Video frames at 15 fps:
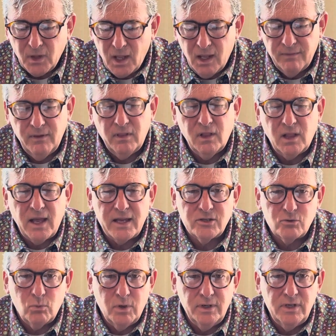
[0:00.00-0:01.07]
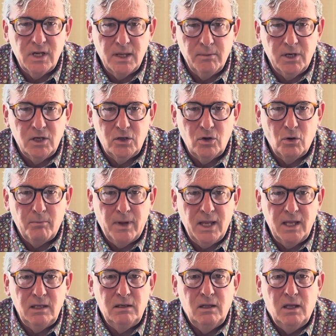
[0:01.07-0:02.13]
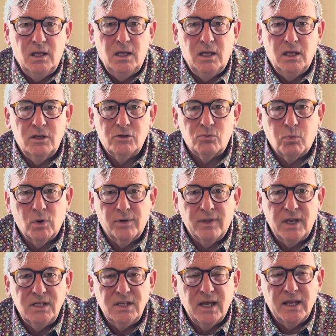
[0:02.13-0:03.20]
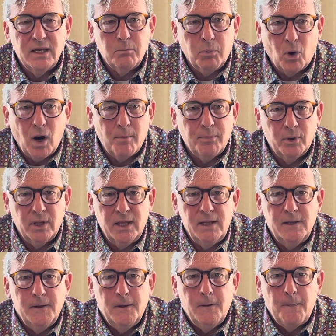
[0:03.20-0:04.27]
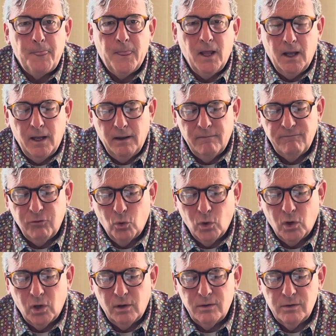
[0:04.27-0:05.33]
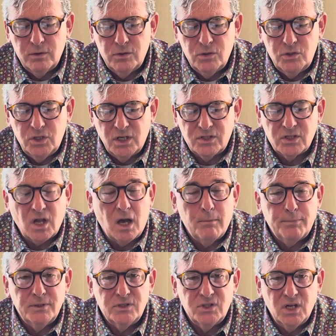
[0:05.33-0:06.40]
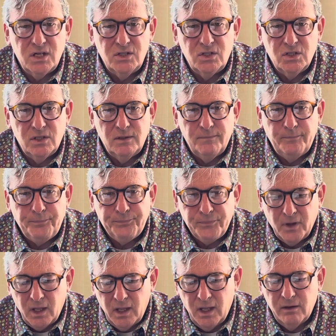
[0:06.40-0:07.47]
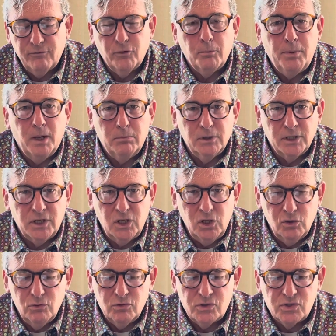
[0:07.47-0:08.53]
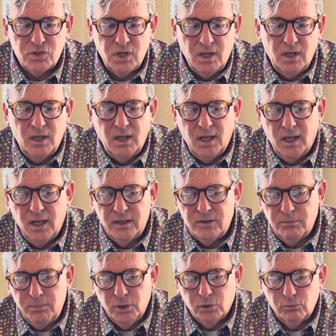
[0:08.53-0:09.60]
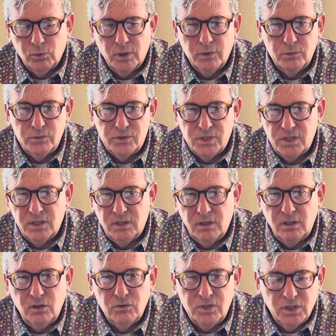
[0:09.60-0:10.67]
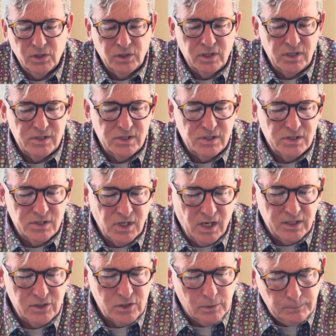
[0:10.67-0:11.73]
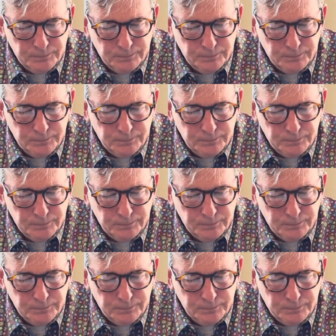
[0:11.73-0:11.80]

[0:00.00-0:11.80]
And then the last one, eminent domain, is where they take property for just compensation and for public use, to build roads and utilities and such.